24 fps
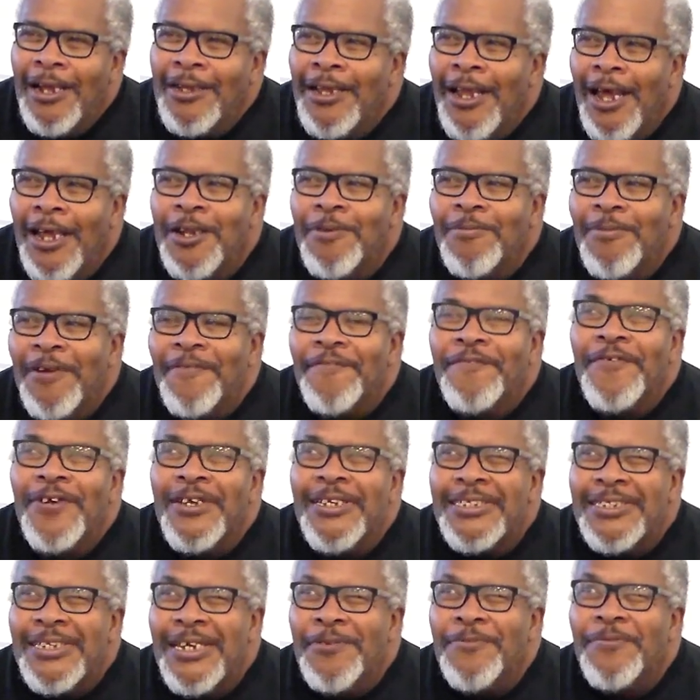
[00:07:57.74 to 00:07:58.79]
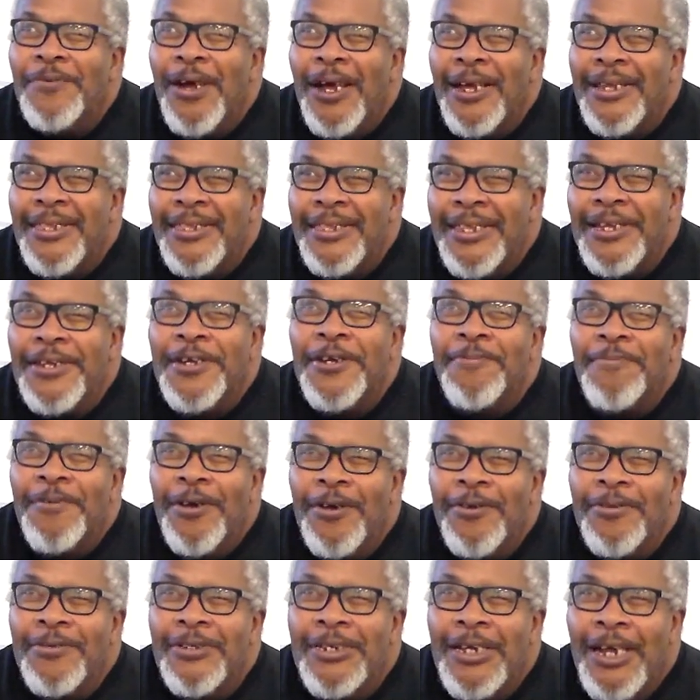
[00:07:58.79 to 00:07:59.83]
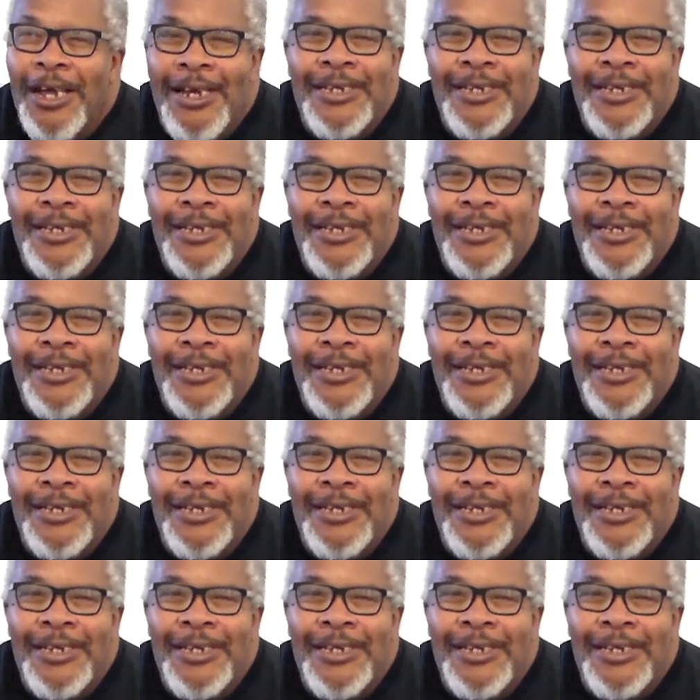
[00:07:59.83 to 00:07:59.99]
a lot of my friends I think about